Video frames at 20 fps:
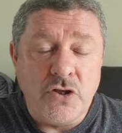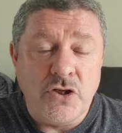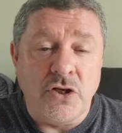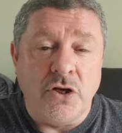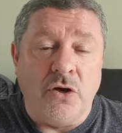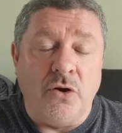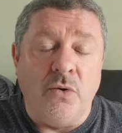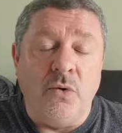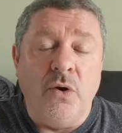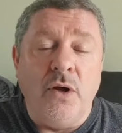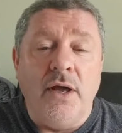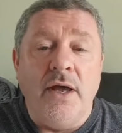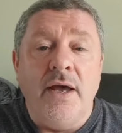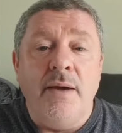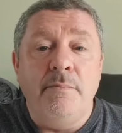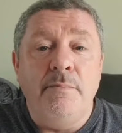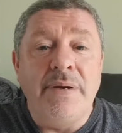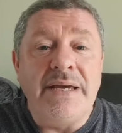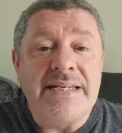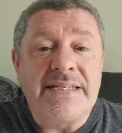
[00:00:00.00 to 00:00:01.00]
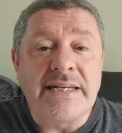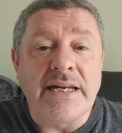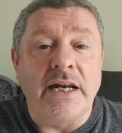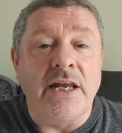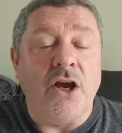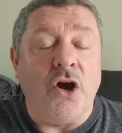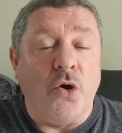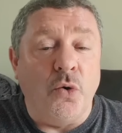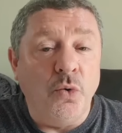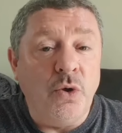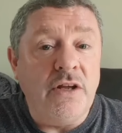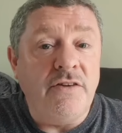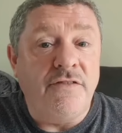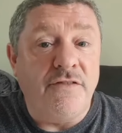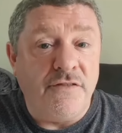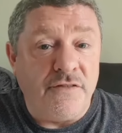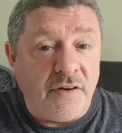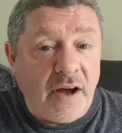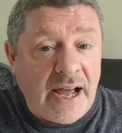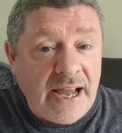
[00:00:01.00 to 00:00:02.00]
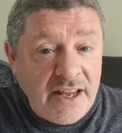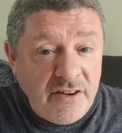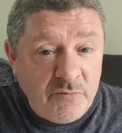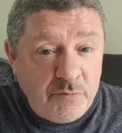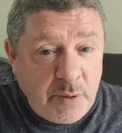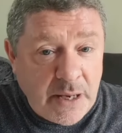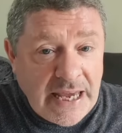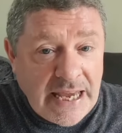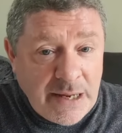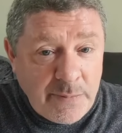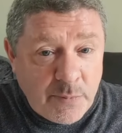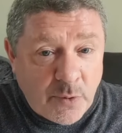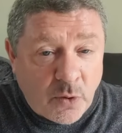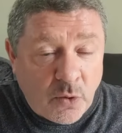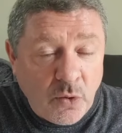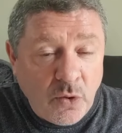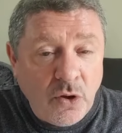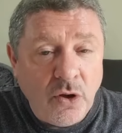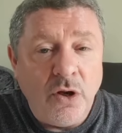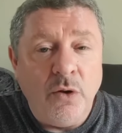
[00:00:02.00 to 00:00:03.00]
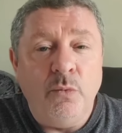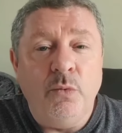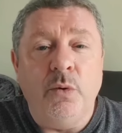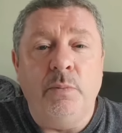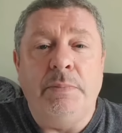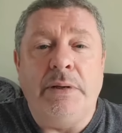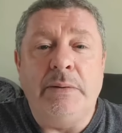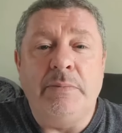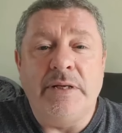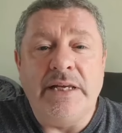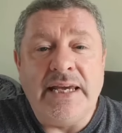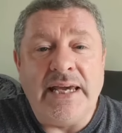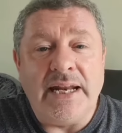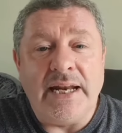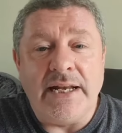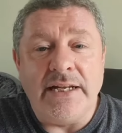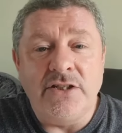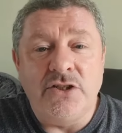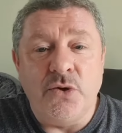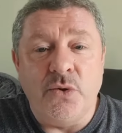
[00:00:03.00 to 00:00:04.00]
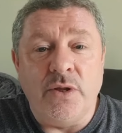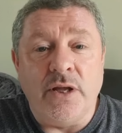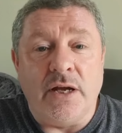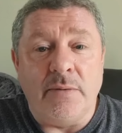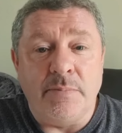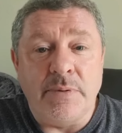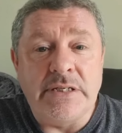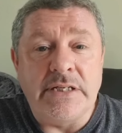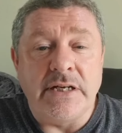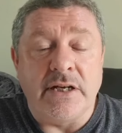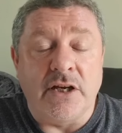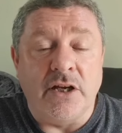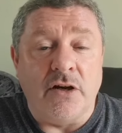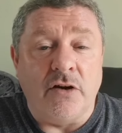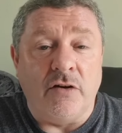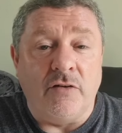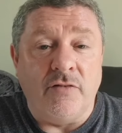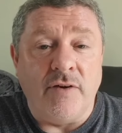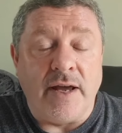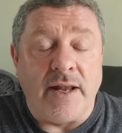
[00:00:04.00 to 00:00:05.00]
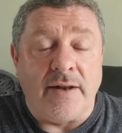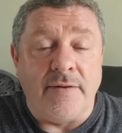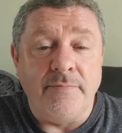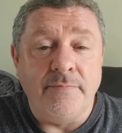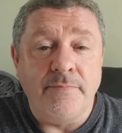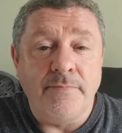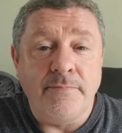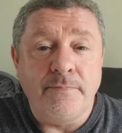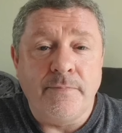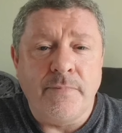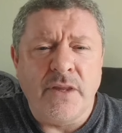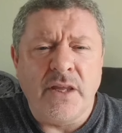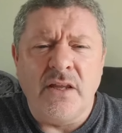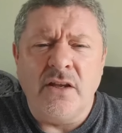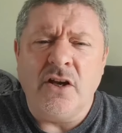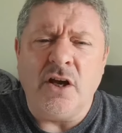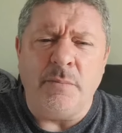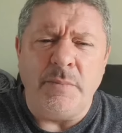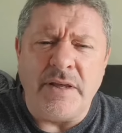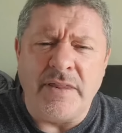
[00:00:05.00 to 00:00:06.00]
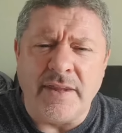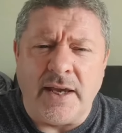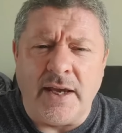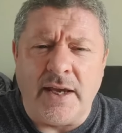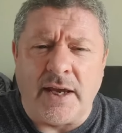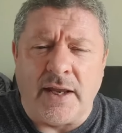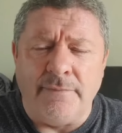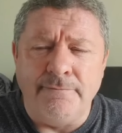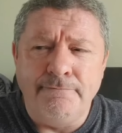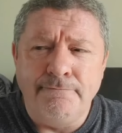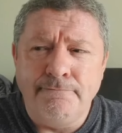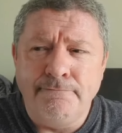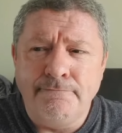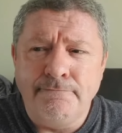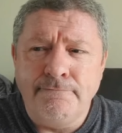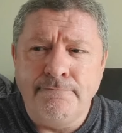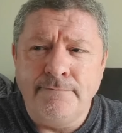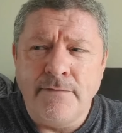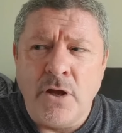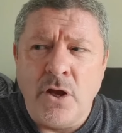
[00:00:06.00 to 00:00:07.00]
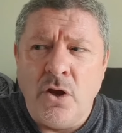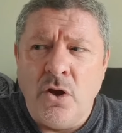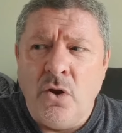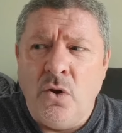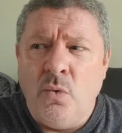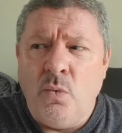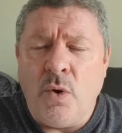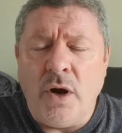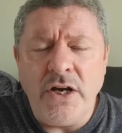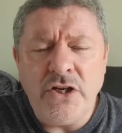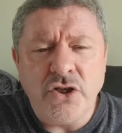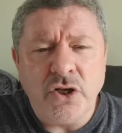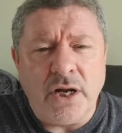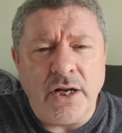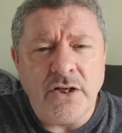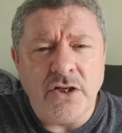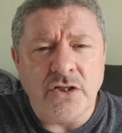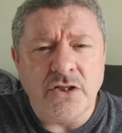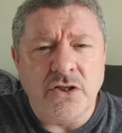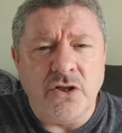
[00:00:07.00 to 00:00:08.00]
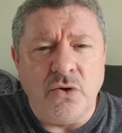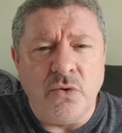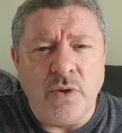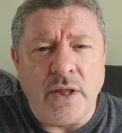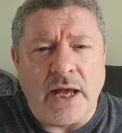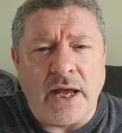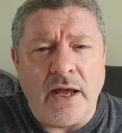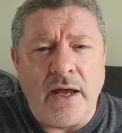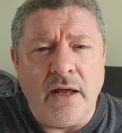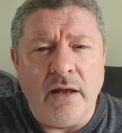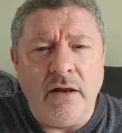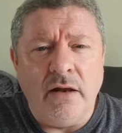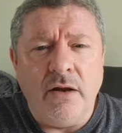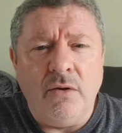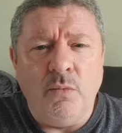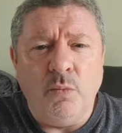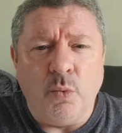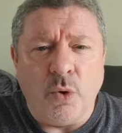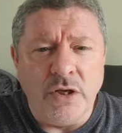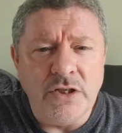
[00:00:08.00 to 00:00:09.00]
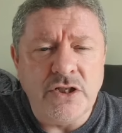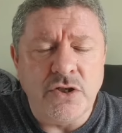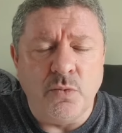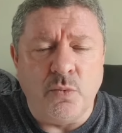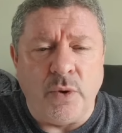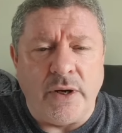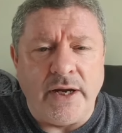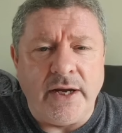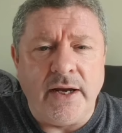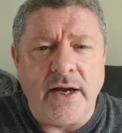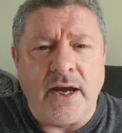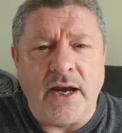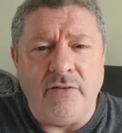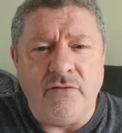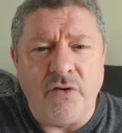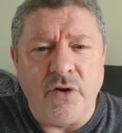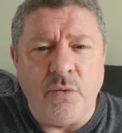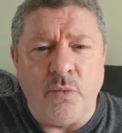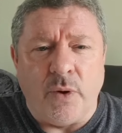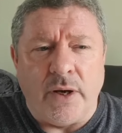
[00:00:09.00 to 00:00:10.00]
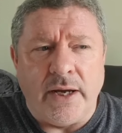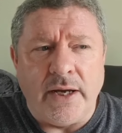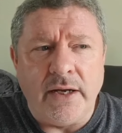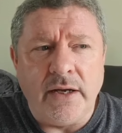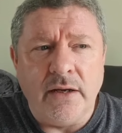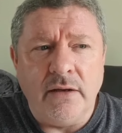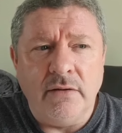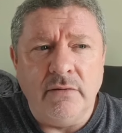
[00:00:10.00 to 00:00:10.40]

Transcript: So, basically, only five people will be able to get into that particular event. Got me thinking, why should I just do that once a week every week?